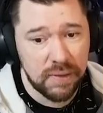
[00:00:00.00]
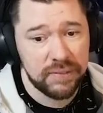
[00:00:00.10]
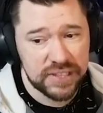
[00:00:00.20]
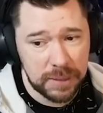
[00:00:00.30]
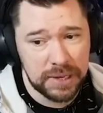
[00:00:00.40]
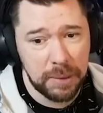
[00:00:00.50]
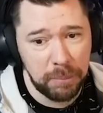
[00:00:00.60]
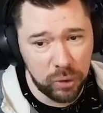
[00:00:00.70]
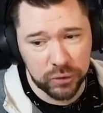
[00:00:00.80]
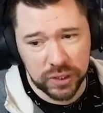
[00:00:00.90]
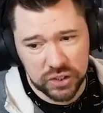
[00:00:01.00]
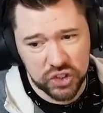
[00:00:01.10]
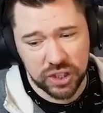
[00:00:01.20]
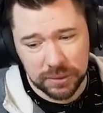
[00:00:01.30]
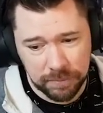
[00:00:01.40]
Team of the Year Modric,
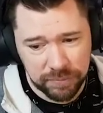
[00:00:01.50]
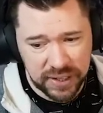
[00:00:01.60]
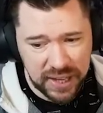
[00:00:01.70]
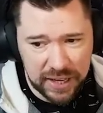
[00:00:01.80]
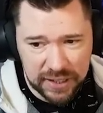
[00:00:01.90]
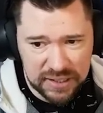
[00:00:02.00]
Kent and